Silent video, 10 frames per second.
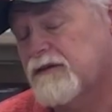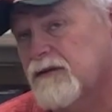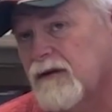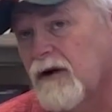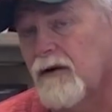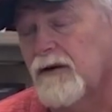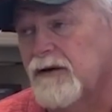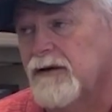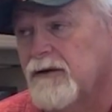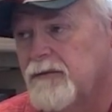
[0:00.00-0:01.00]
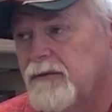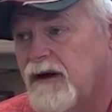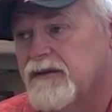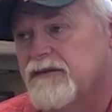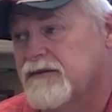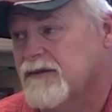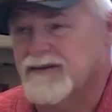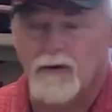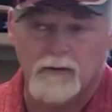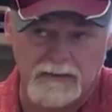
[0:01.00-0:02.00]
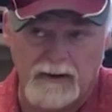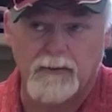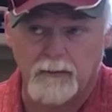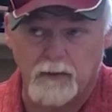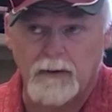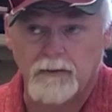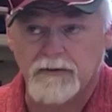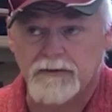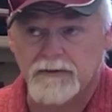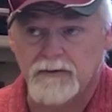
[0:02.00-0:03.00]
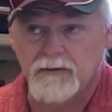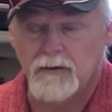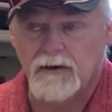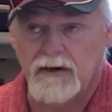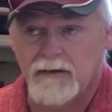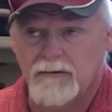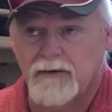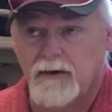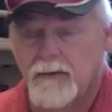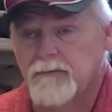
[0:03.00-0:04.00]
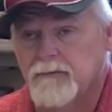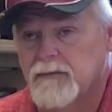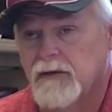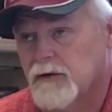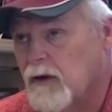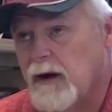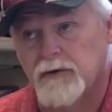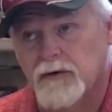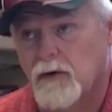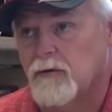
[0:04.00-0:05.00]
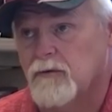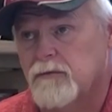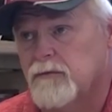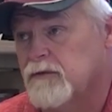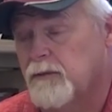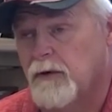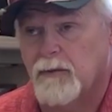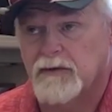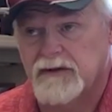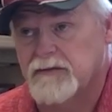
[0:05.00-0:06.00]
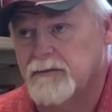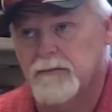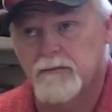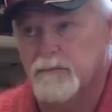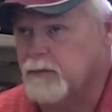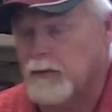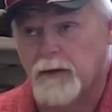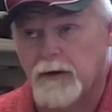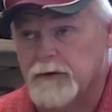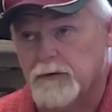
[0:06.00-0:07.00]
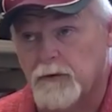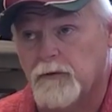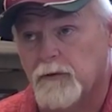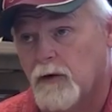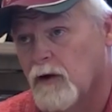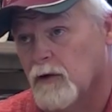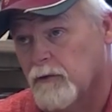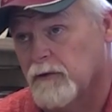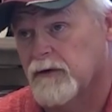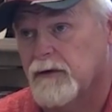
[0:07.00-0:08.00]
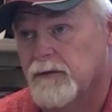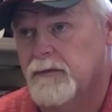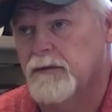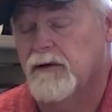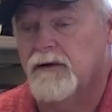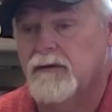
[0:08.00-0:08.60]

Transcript: area has its own type of prep list to do. We have our grab and go department that prepares food for all over the